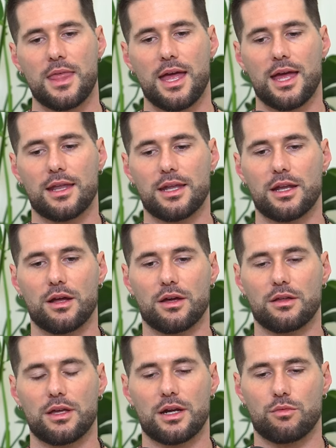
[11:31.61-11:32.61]
And in
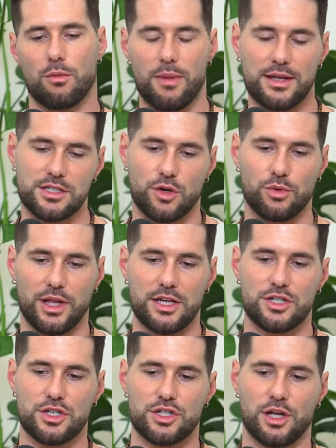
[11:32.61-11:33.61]
a in a romantic
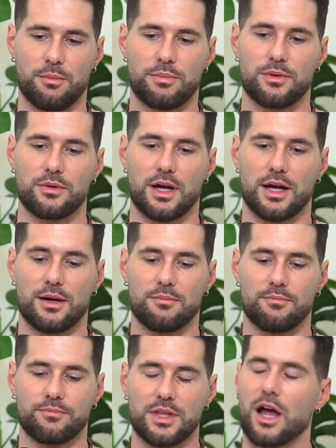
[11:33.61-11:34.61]
relationship,
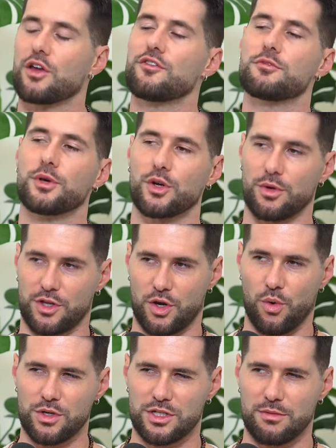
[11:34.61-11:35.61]
um, are you familiar with A
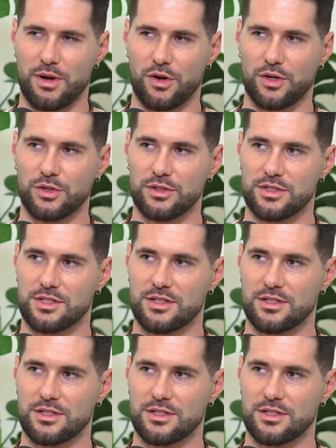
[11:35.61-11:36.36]
Course in Miracles?